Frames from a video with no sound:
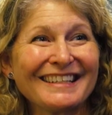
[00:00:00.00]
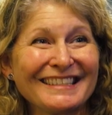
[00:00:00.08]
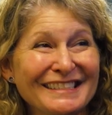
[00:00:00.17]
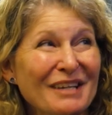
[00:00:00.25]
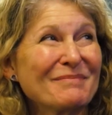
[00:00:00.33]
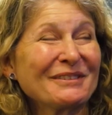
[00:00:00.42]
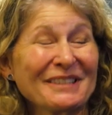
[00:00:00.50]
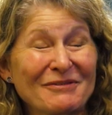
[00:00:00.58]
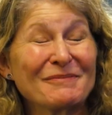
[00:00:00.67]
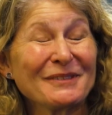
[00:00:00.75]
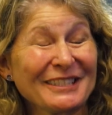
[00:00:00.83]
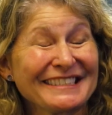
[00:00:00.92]
It's
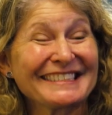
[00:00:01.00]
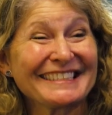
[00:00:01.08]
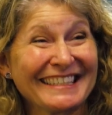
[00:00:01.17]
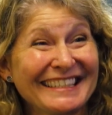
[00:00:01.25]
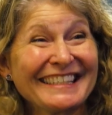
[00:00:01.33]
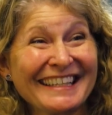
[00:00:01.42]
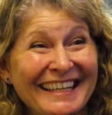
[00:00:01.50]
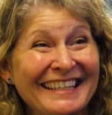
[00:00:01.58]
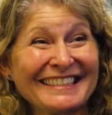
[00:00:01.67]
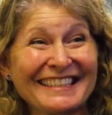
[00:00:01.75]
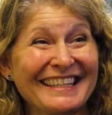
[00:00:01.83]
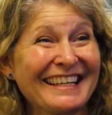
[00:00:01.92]
unbelievable, isn't it?
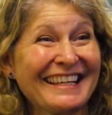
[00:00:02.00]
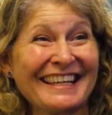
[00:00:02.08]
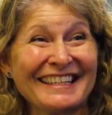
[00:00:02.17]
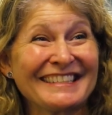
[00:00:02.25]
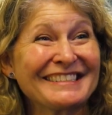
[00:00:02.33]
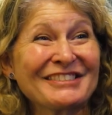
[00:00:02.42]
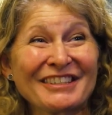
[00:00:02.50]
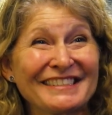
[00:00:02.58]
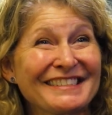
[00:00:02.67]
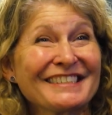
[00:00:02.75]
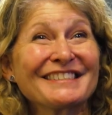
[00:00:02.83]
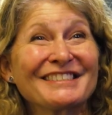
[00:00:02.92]
It it is
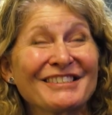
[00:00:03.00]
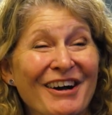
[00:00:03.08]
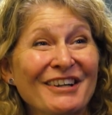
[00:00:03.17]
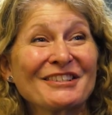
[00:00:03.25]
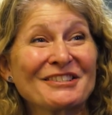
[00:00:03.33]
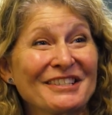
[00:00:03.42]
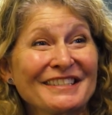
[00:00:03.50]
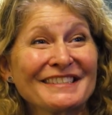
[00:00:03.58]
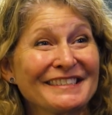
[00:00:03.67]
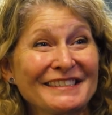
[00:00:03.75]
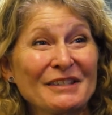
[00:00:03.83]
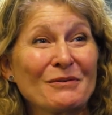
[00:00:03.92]
just astonishing
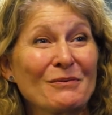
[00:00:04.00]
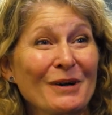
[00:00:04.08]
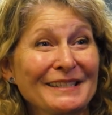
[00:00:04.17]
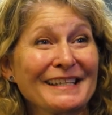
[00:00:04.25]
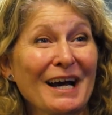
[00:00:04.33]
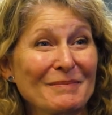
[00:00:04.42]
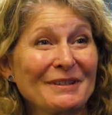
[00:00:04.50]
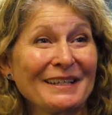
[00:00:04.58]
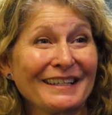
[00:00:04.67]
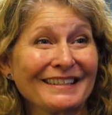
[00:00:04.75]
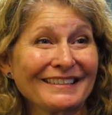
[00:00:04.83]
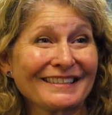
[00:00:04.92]
to see what's
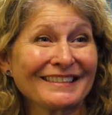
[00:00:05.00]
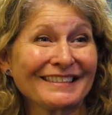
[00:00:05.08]
happening.